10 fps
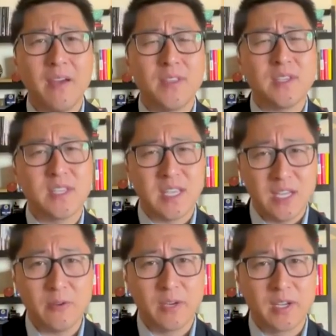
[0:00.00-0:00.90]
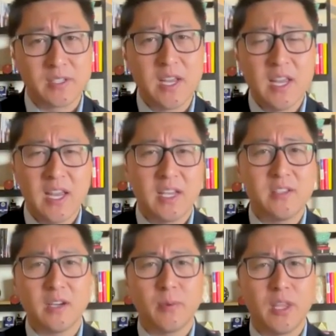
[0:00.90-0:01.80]
these hearings and
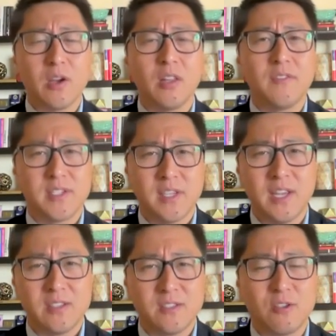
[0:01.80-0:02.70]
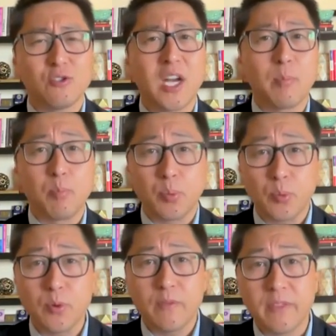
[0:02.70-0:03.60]
conduct what they call investigations to try to
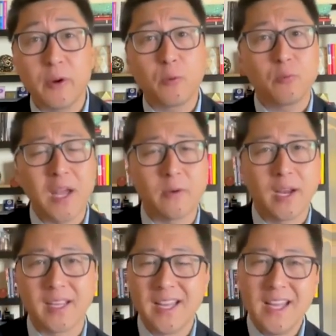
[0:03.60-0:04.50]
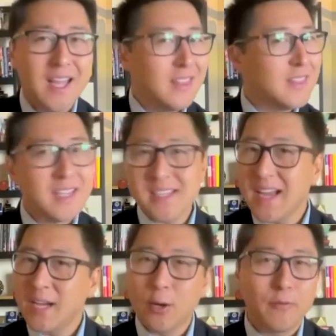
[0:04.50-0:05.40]
prove their rhetoric. That's not
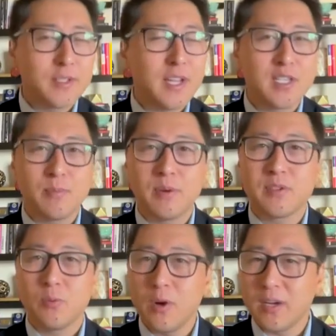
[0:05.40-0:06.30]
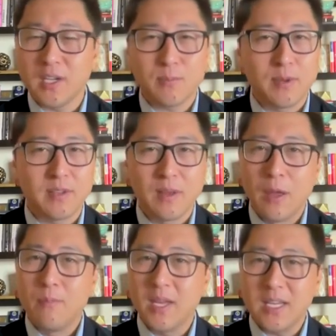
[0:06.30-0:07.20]
how oversight's supposed to work. I
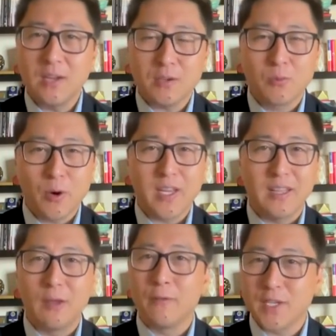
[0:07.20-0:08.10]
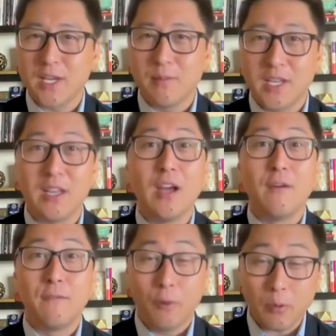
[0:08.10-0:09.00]
spent many years working at the Oversight Committee
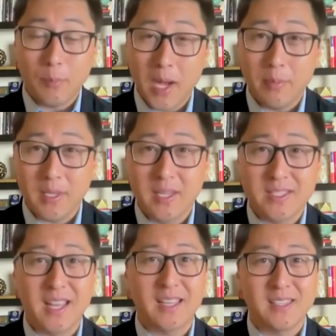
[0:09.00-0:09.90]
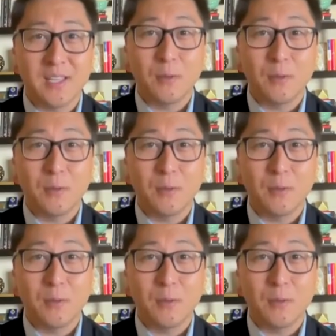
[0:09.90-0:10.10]
for Republicans, and I can tell you